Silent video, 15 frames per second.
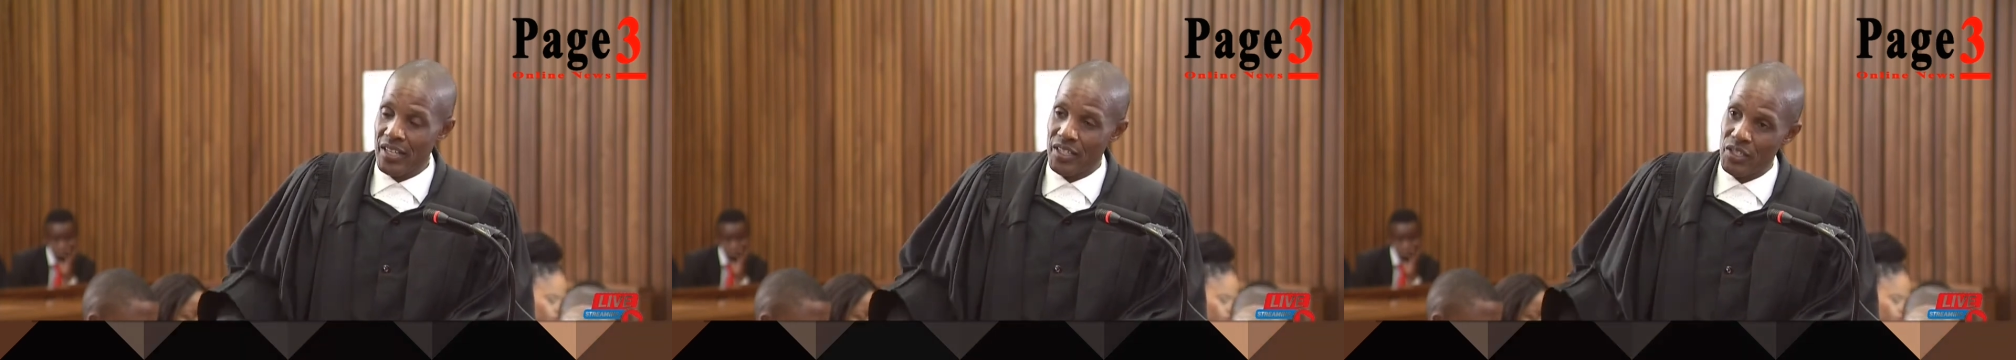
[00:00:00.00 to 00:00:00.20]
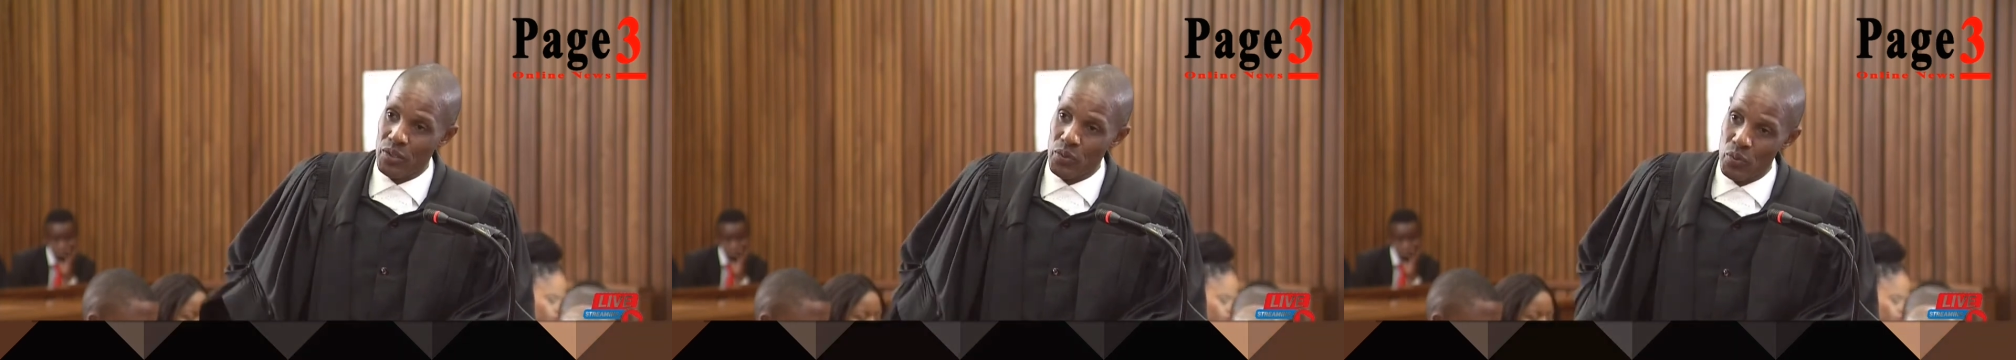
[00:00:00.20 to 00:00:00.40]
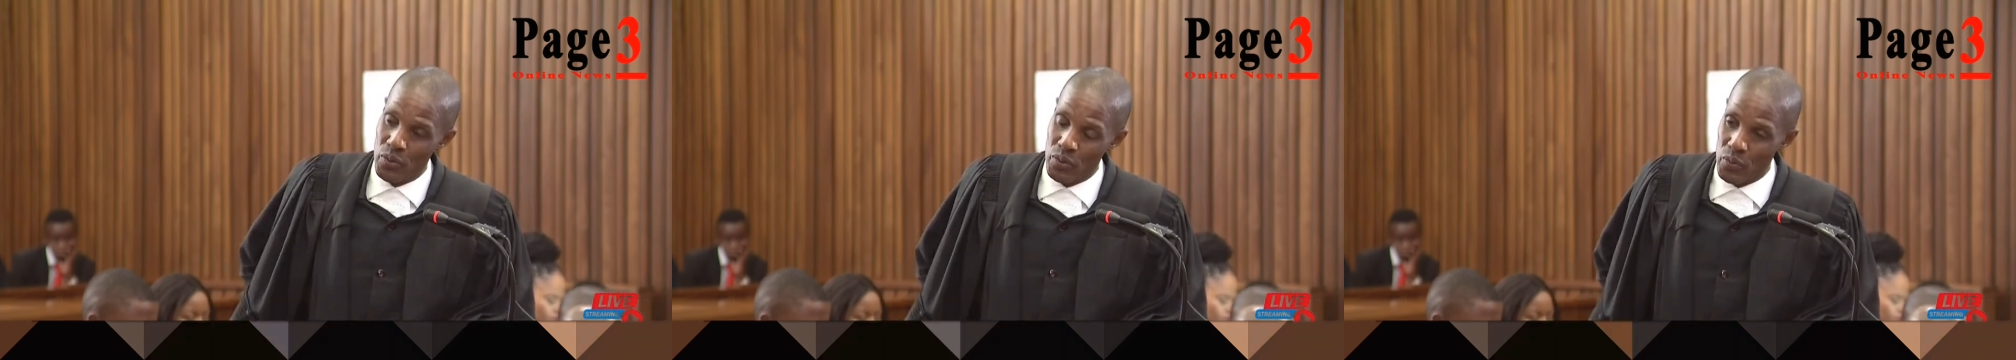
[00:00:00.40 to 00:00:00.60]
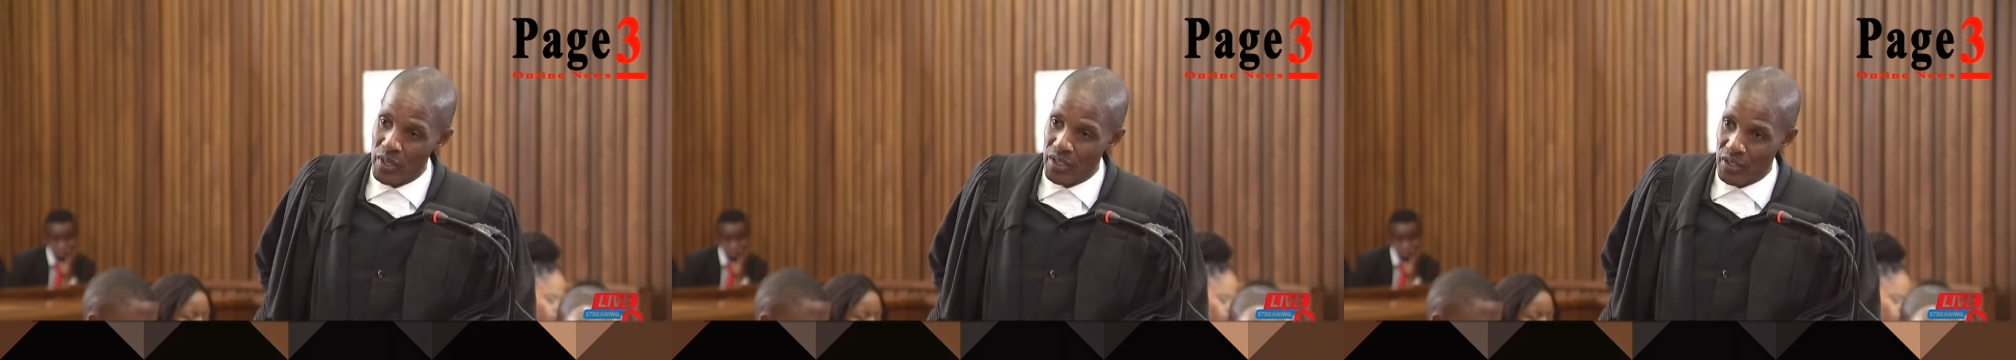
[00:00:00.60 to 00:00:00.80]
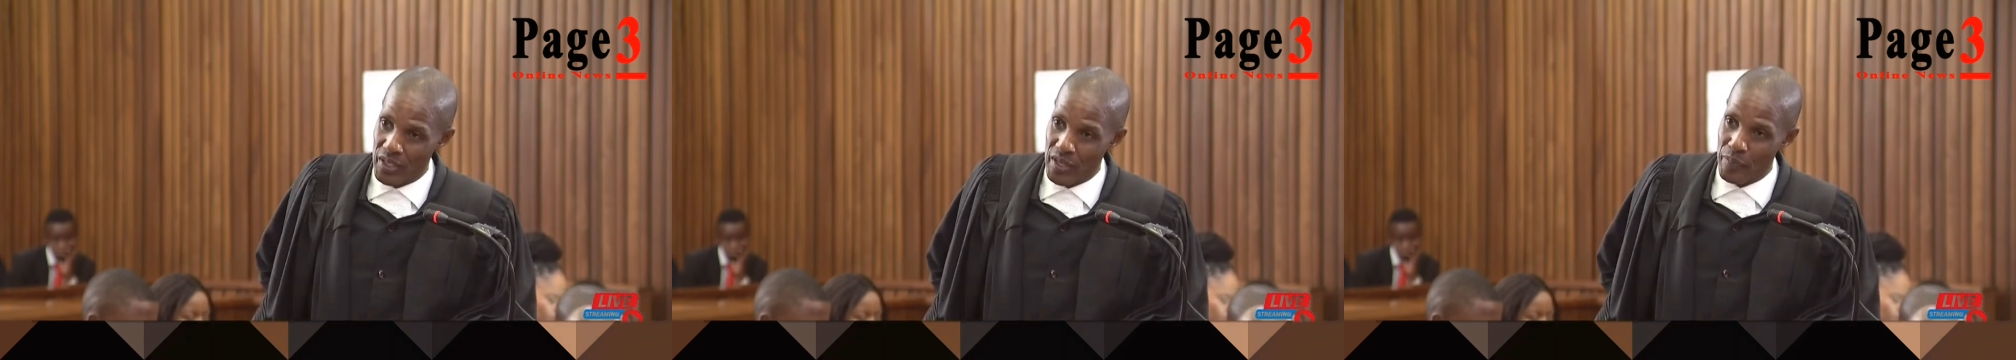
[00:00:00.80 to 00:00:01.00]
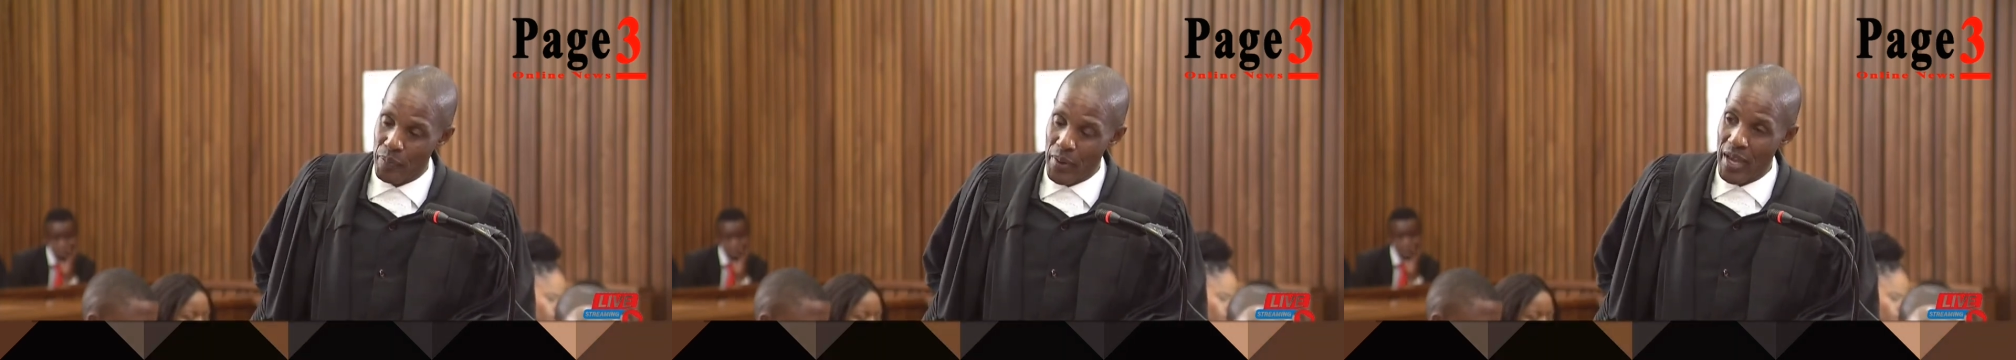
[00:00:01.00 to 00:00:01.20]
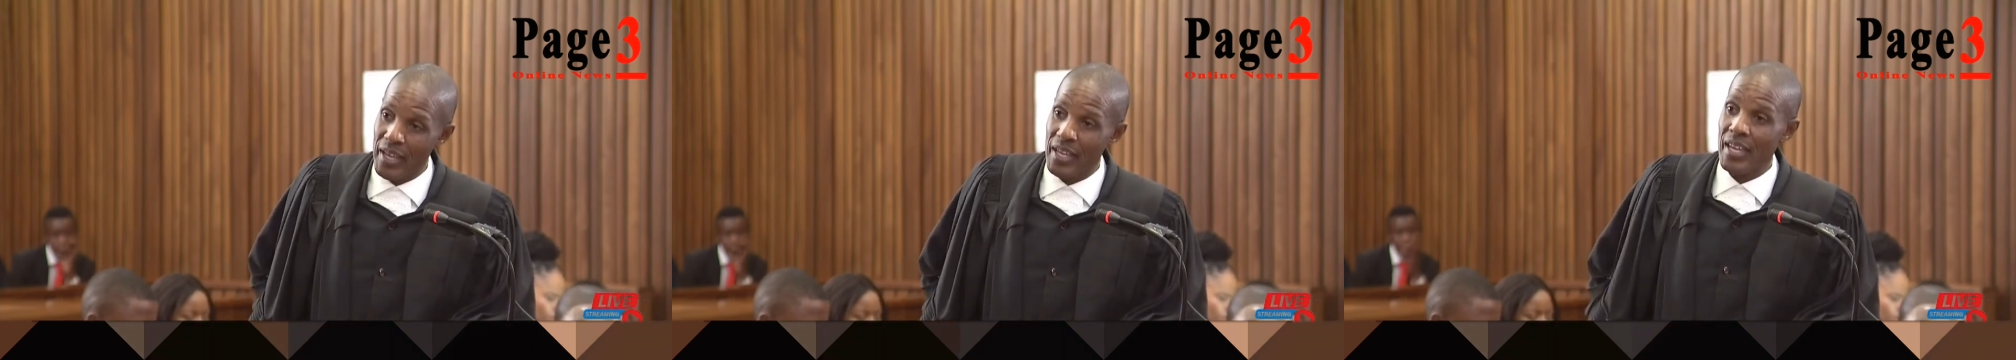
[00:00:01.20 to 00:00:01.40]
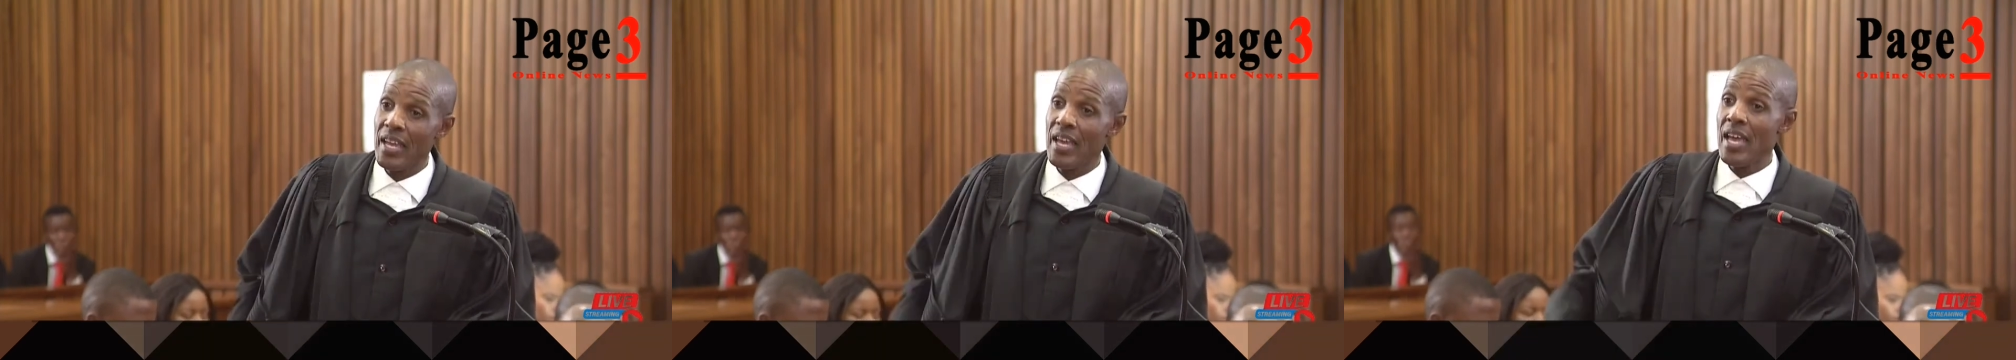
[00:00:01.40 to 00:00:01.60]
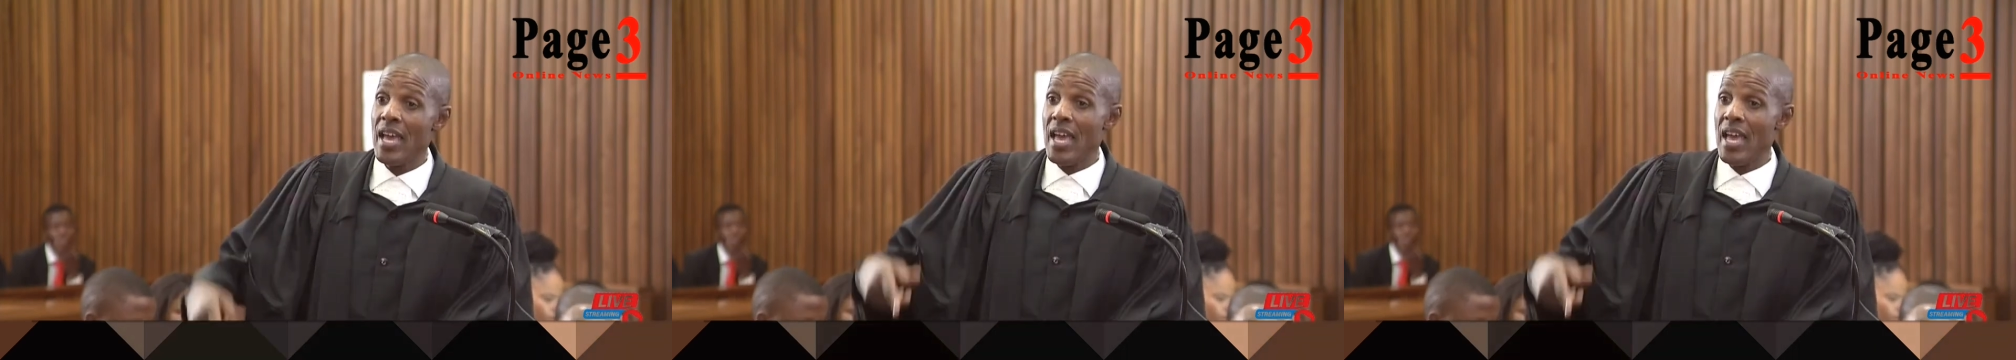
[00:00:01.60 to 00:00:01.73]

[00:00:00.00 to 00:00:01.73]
the exit wound was in the back,